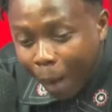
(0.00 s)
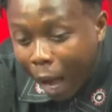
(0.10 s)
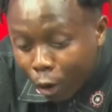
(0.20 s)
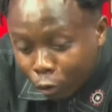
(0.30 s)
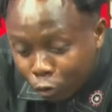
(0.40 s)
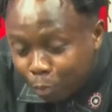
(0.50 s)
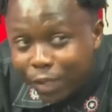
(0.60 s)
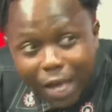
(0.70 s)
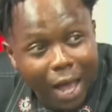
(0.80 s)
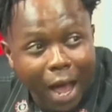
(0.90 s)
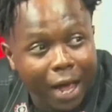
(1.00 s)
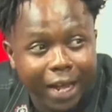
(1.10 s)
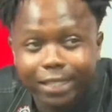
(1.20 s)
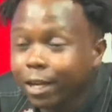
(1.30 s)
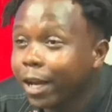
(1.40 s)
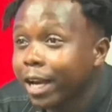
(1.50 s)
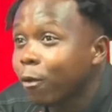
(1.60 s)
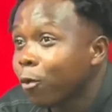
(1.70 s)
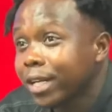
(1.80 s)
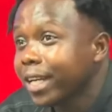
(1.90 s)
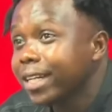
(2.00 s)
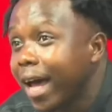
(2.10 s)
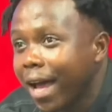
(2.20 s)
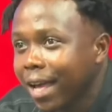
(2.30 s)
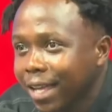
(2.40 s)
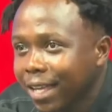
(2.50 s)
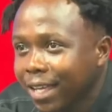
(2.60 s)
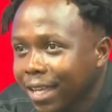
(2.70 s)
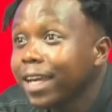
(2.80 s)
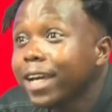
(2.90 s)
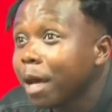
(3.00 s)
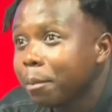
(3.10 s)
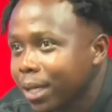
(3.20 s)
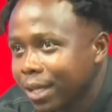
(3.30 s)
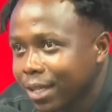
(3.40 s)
Pilot to be a say na ho den da e nyame